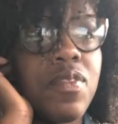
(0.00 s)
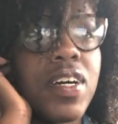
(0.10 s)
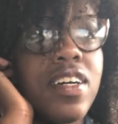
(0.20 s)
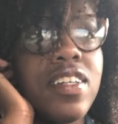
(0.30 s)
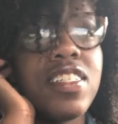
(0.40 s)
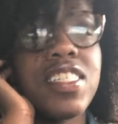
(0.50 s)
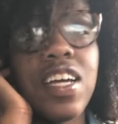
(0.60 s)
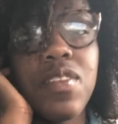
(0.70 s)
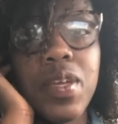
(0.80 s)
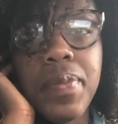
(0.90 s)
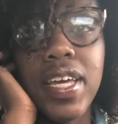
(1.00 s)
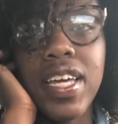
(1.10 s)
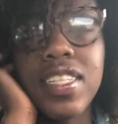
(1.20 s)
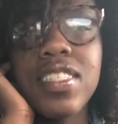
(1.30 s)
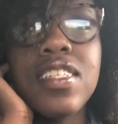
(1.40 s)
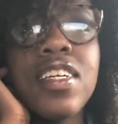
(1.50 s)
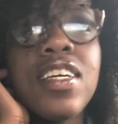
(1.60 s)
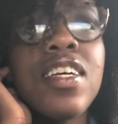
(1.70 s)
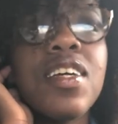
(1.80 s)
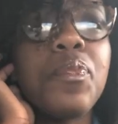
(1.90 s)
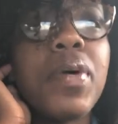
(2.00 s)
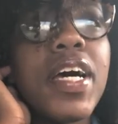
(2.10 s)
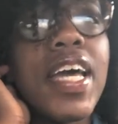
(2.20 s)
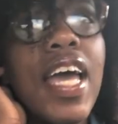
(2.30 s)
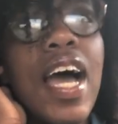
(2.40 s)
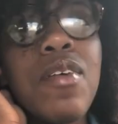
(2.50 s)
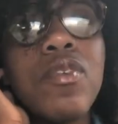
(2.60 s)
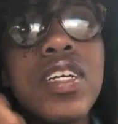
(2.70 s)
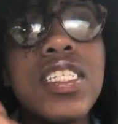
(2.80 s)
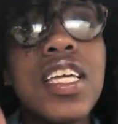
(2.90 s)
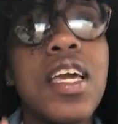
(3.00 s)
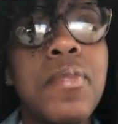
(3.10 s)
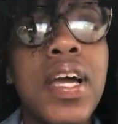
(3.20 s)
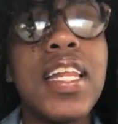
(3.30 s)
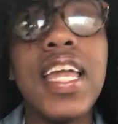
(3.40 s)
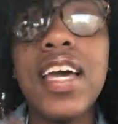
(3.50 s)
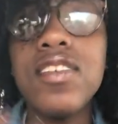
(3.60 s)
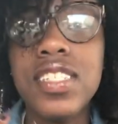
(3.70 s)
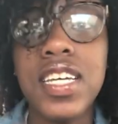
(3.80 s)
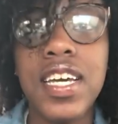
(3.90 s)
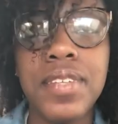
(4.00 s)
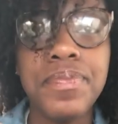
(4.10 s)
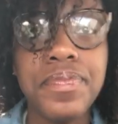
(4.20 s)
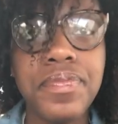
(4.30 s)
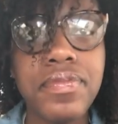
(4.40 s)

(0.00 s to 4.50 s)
Well, it's not really plans, but I'm going to get my nails done.